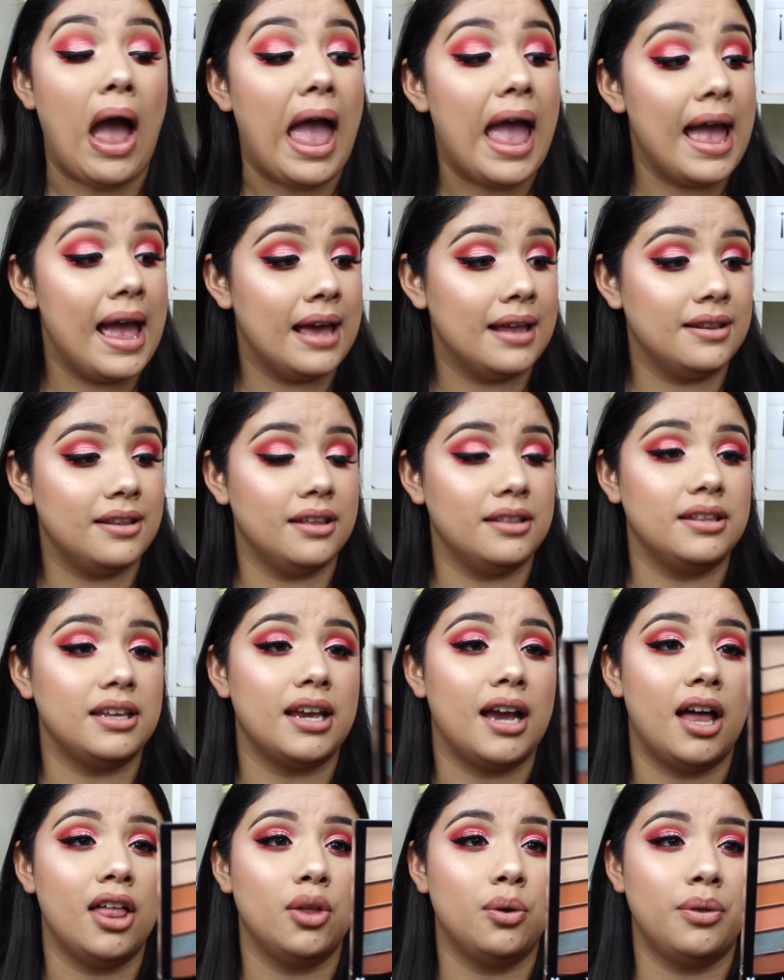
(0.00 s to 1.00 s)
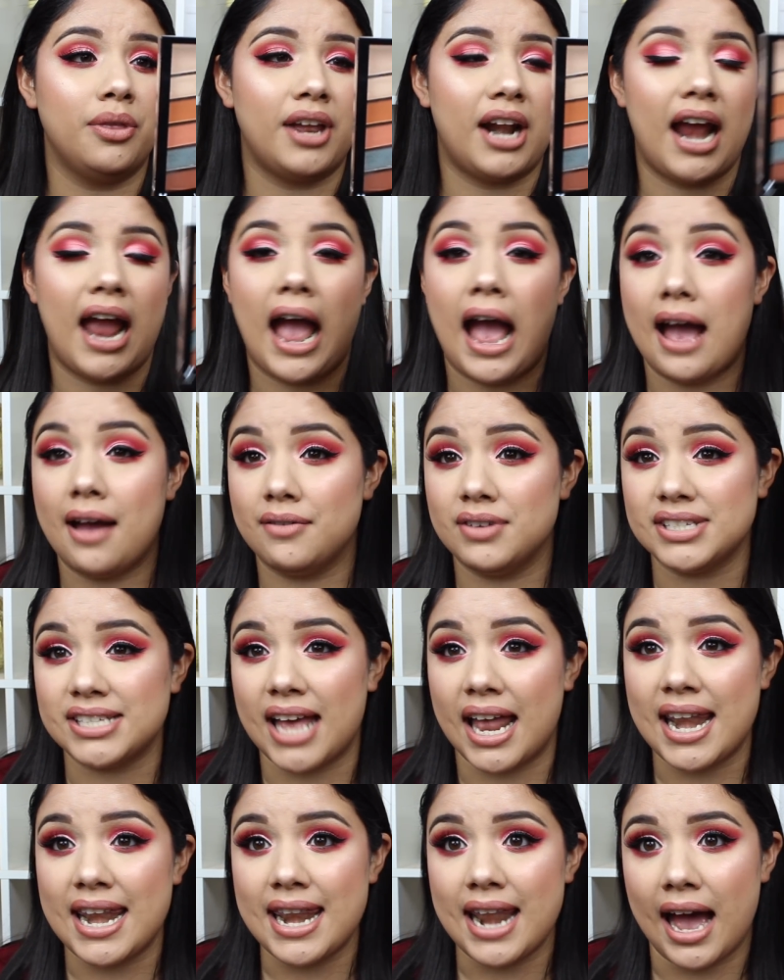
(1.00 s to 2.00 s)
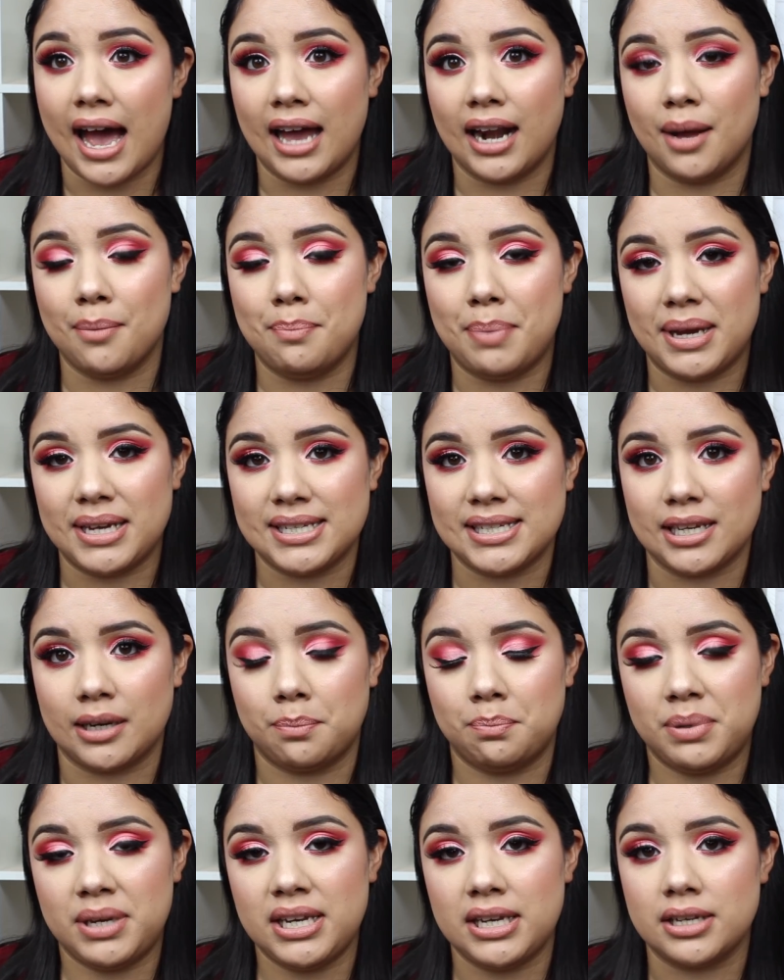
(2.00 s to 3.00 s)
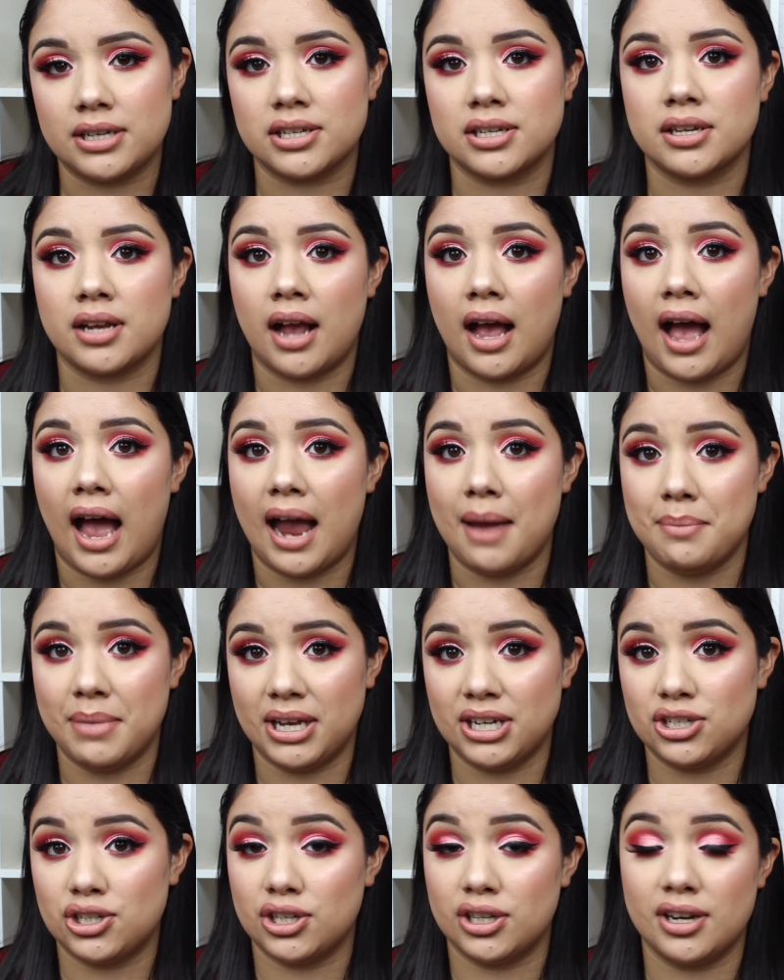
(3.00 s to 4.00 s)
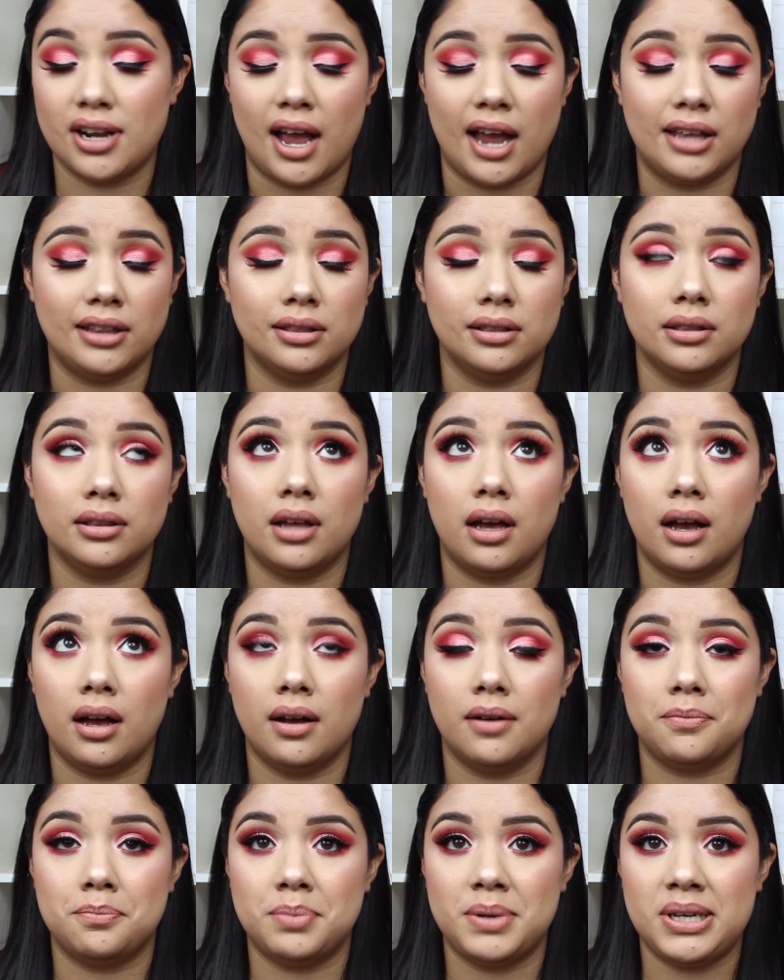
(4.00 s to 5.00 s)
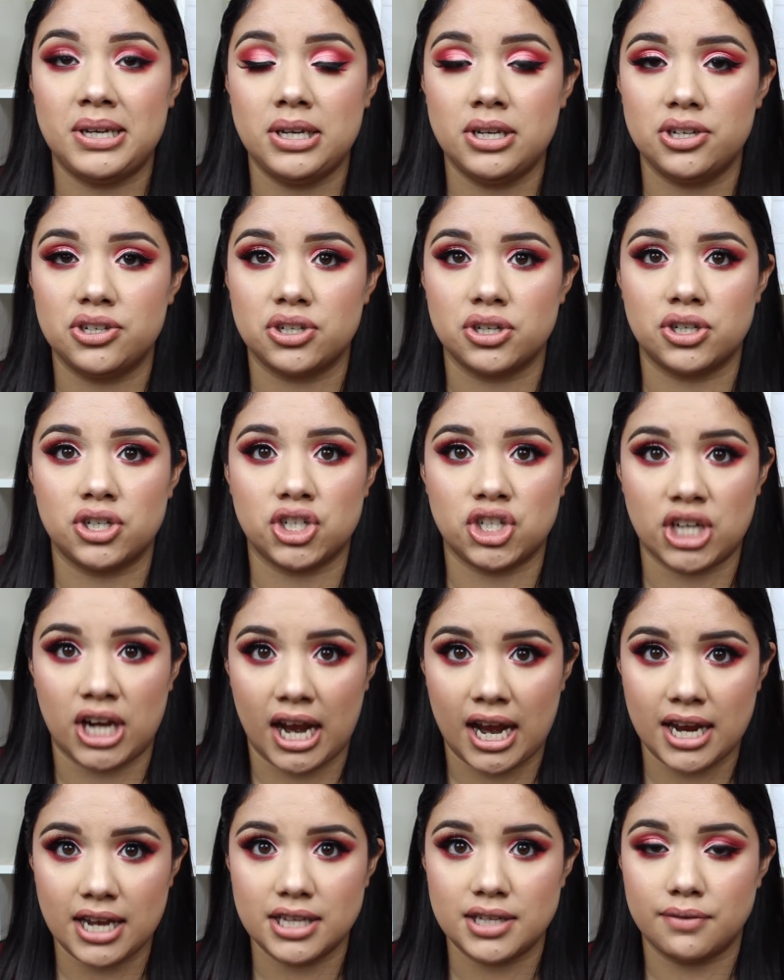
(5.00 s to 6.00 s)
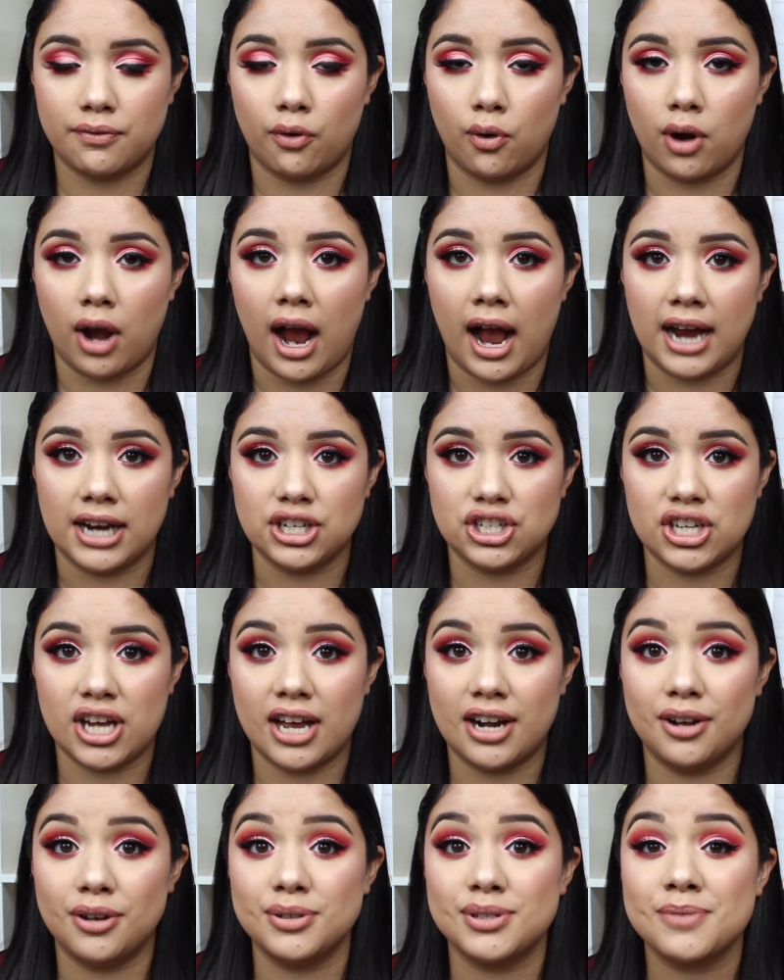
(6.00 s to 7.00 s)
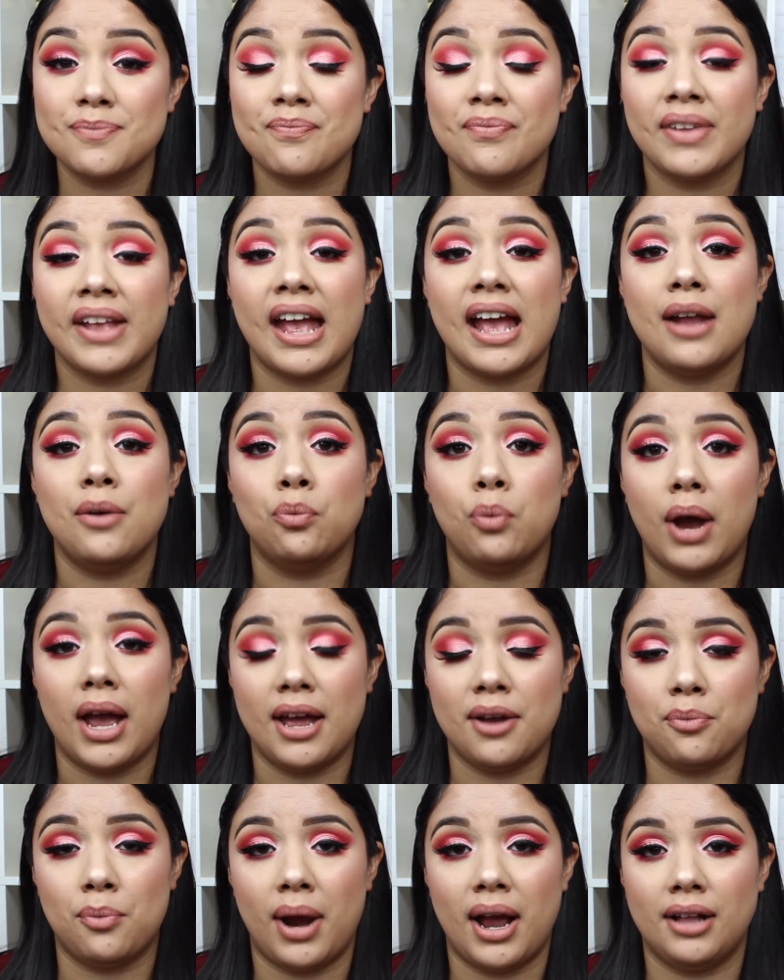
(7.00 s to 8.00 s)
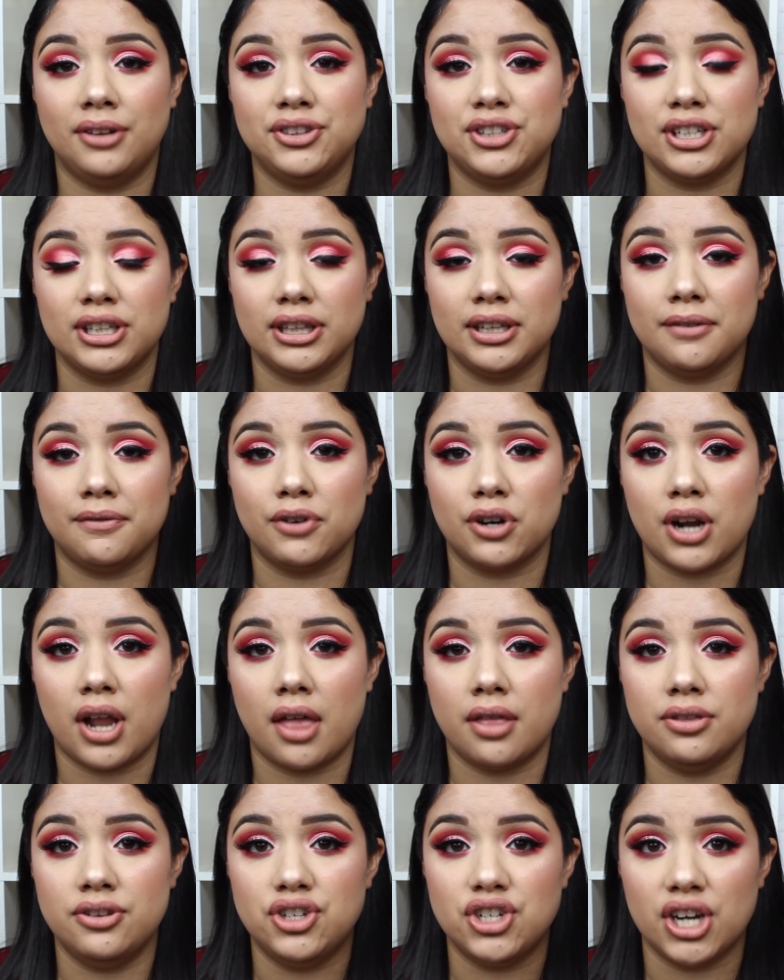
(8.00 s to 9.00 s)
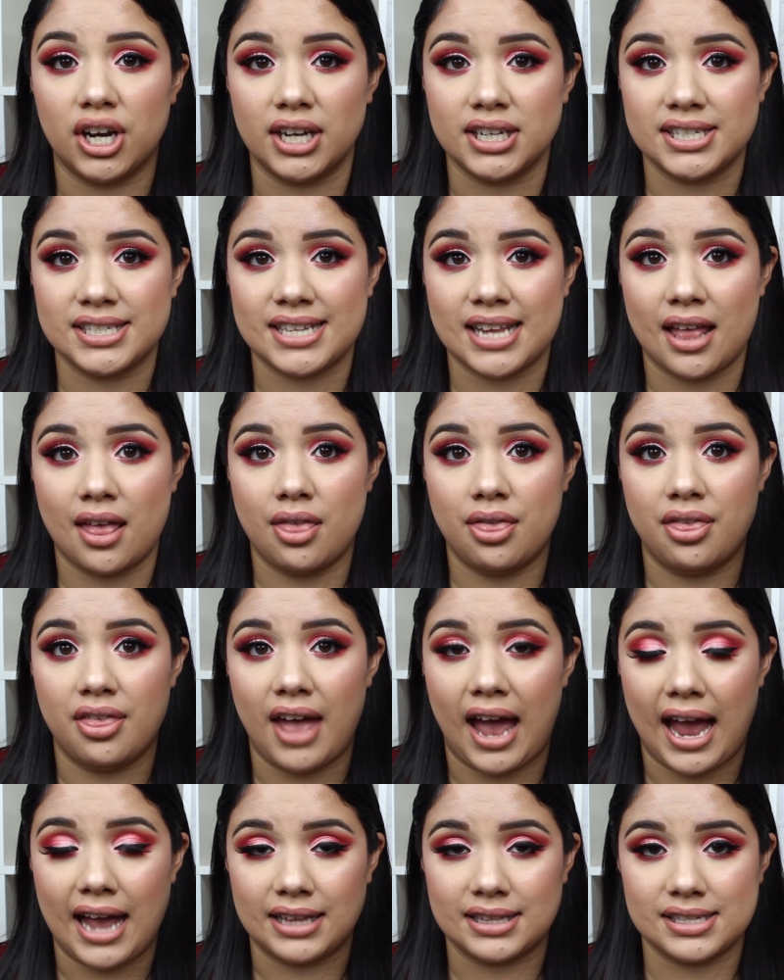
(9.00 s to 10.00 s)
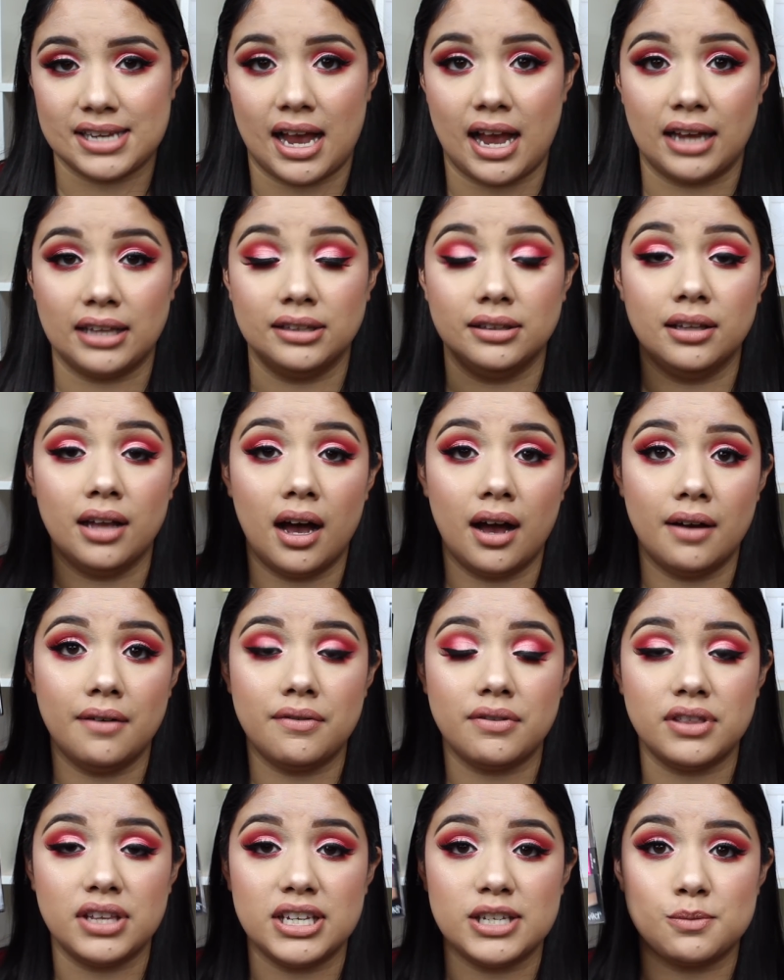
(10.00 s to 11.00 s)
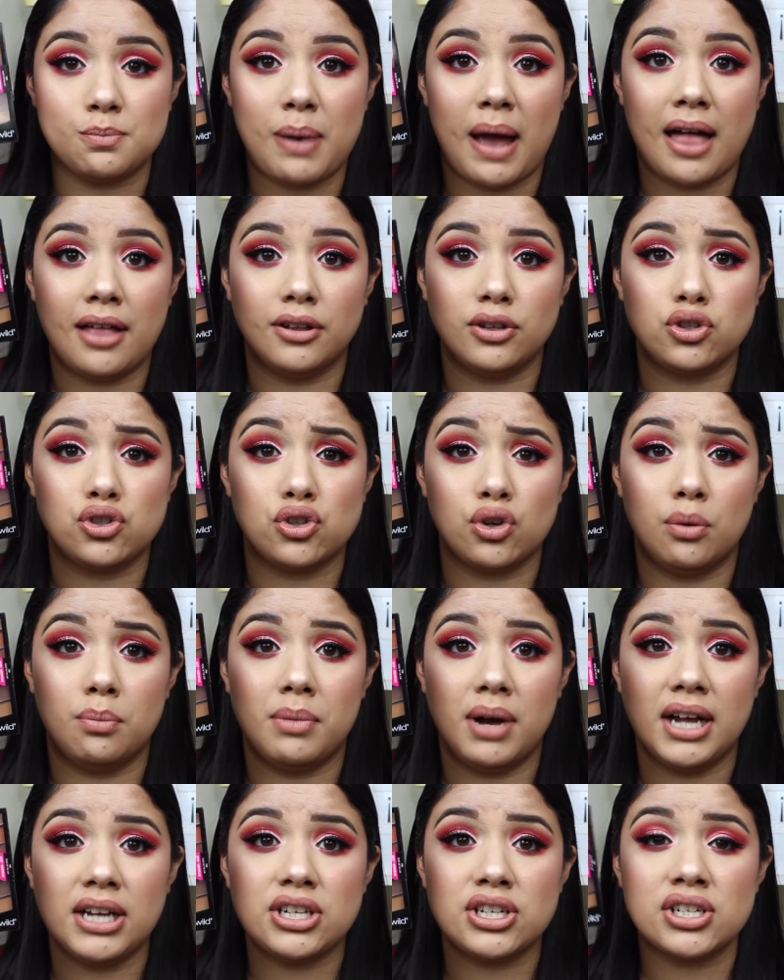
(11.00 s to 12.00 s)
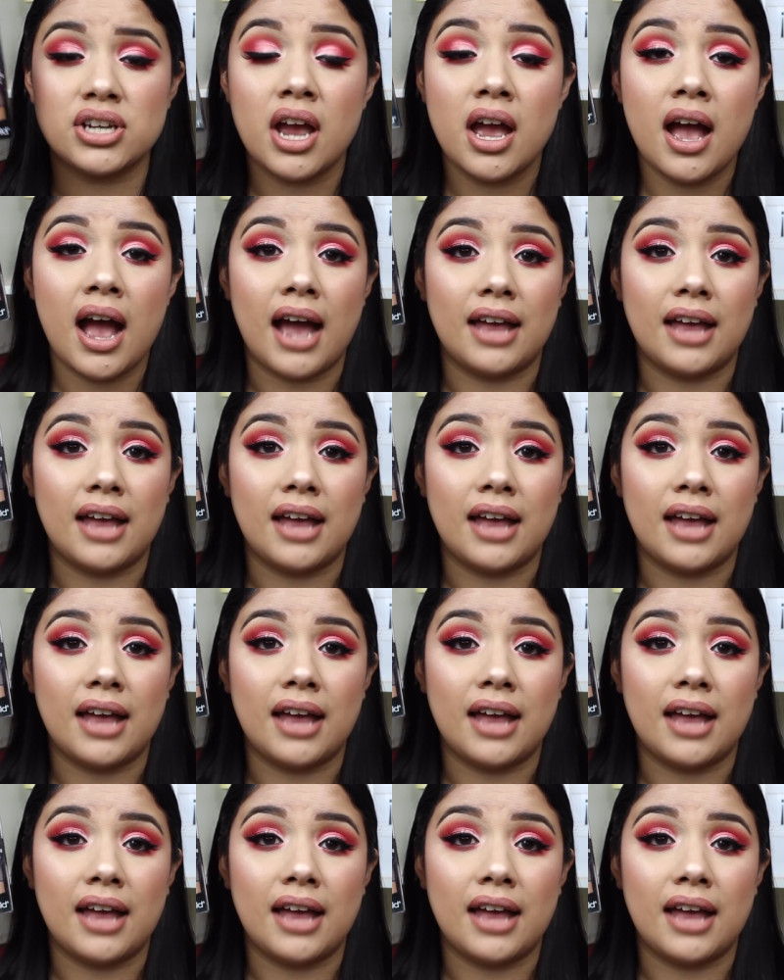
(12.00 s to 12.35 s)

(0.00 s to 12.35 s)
And then the other one that I have is Not a Basic Peach. I mentioned I love peach shades for eyeshadows, and Wet n Wild delivered just that. I love these palettes so much.